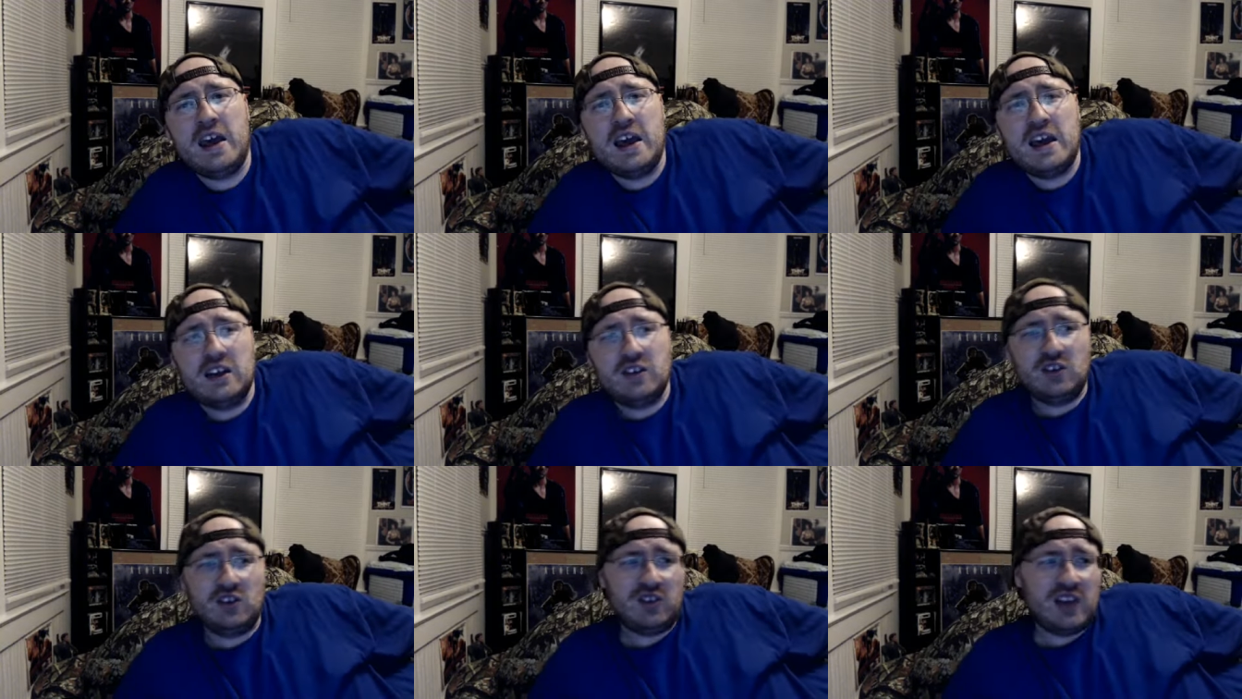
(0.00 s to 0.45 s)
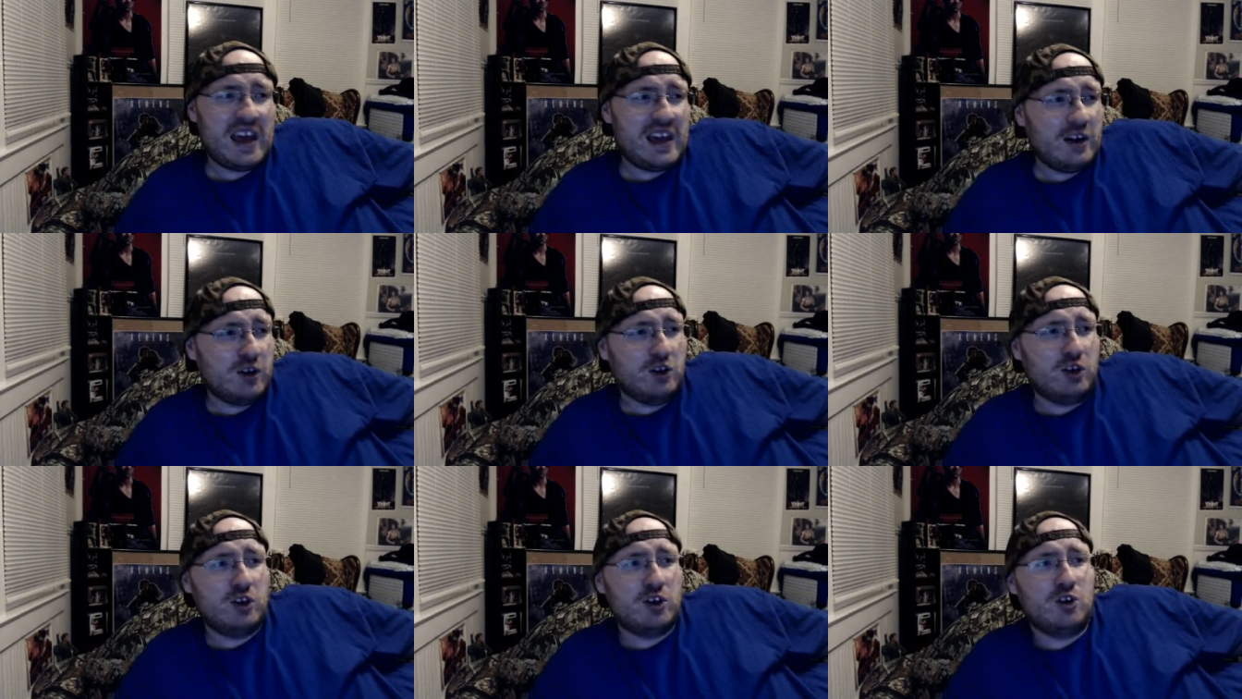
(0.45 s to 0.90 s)
just had a
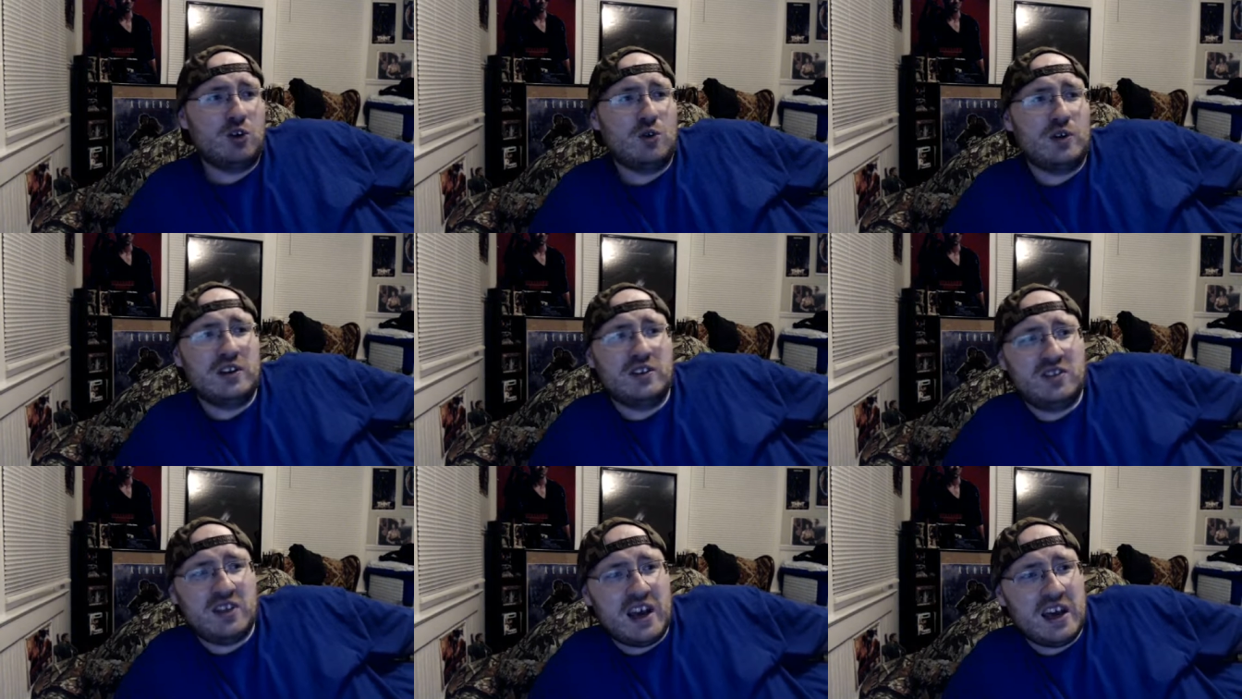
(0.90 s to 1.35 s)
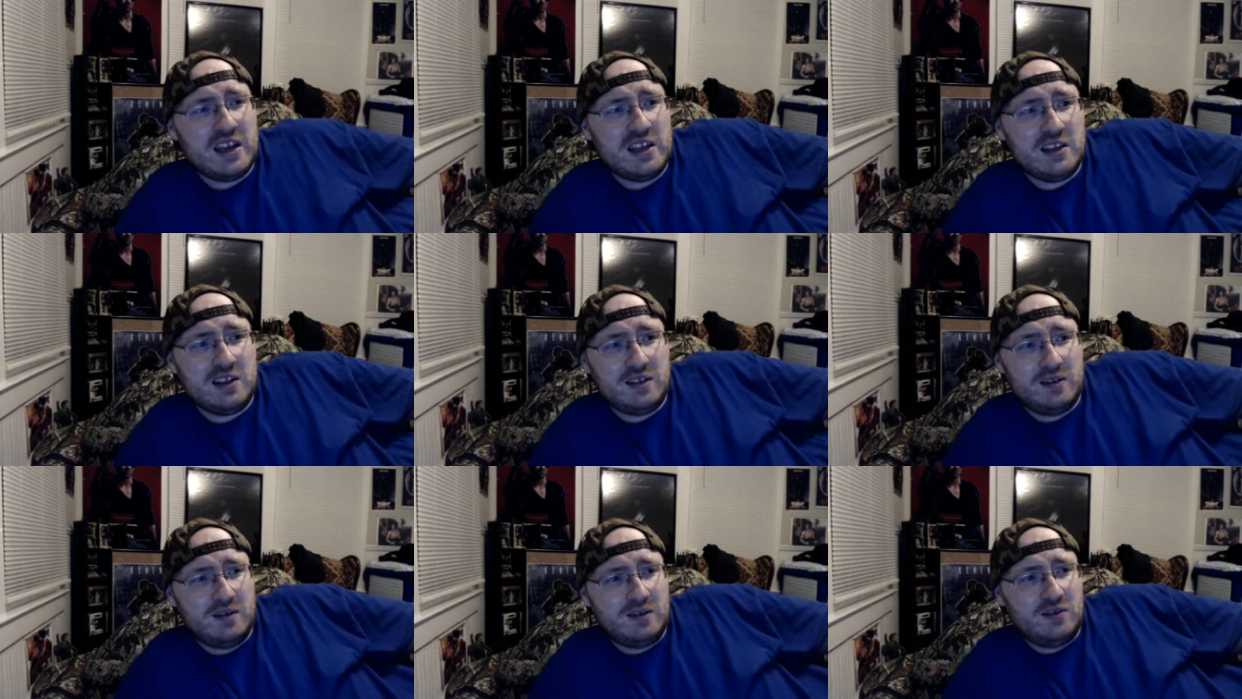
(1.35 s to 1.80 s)
girl in tight
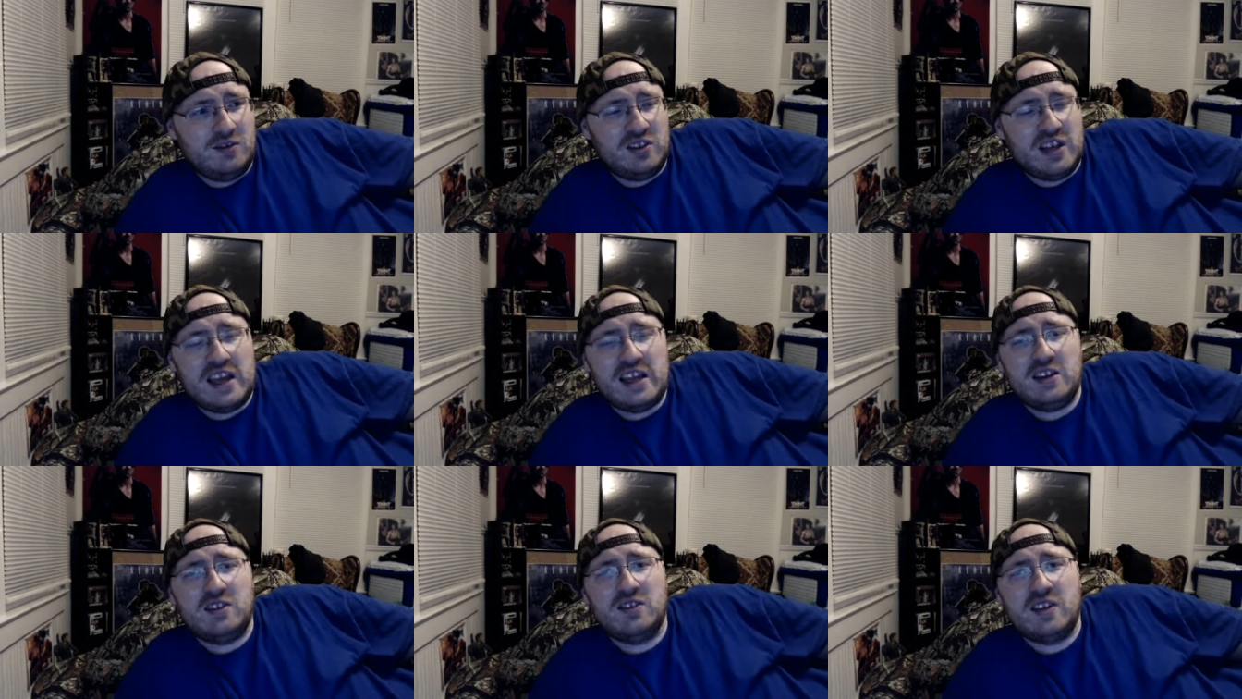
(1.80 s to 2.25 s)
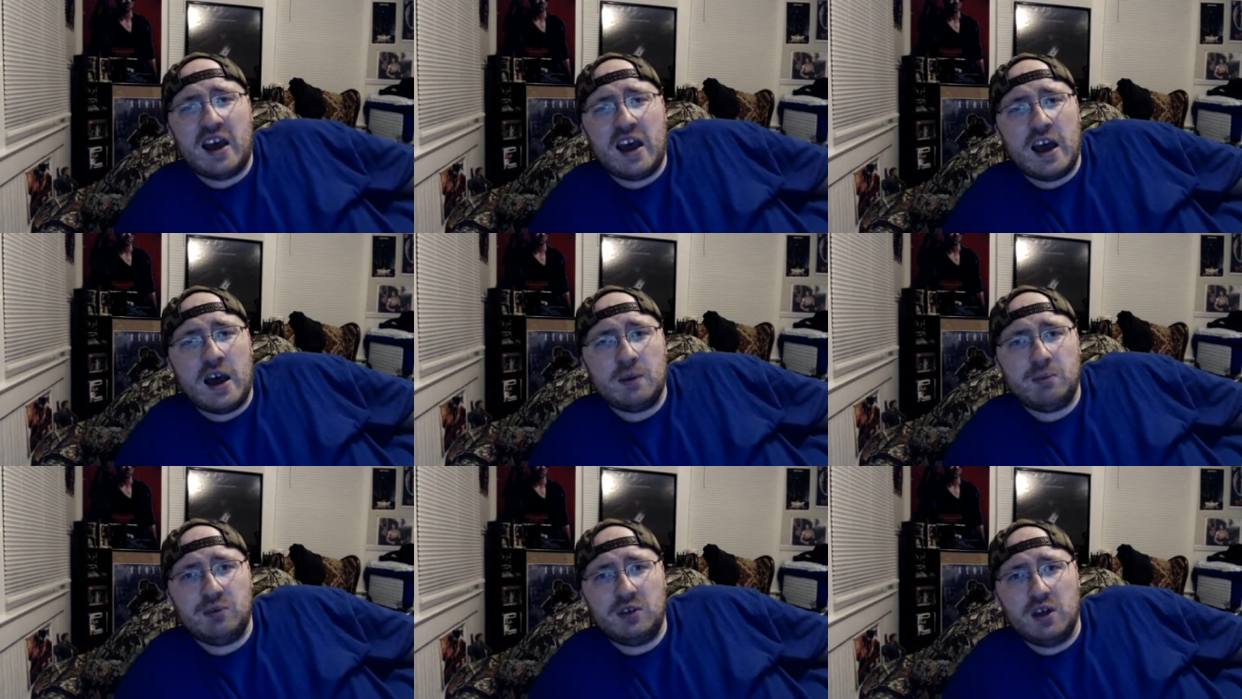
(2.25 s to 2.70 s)
tank
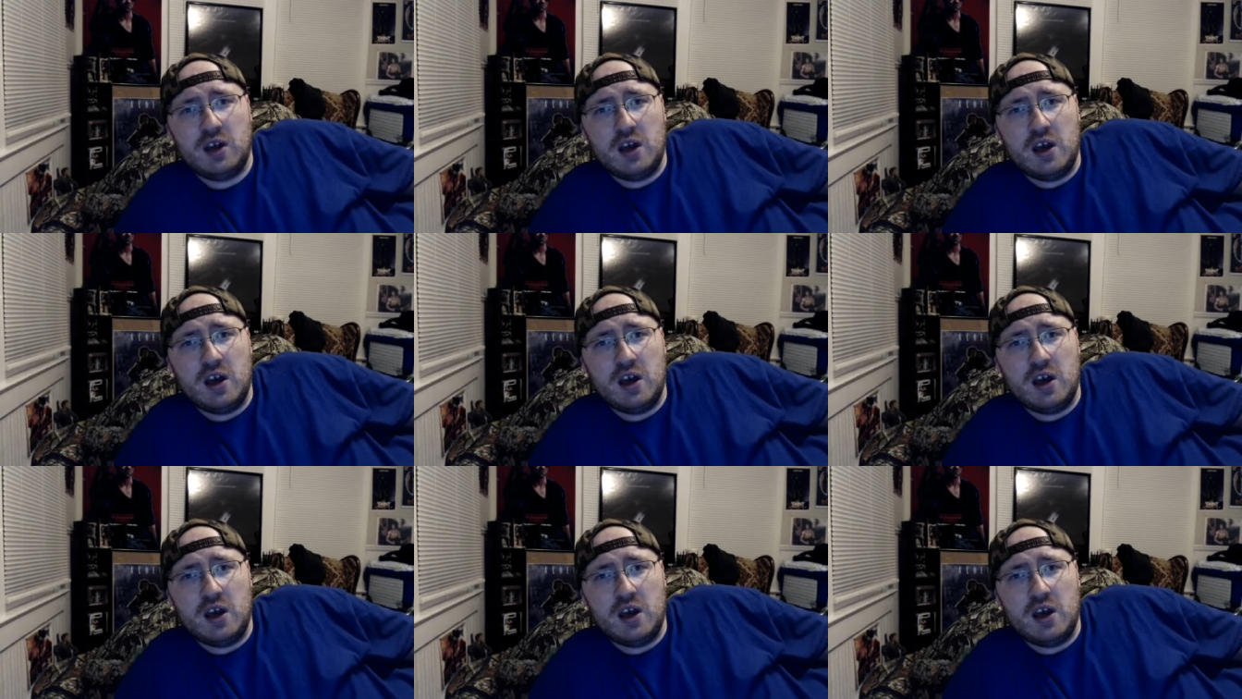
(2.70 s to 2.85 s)
tops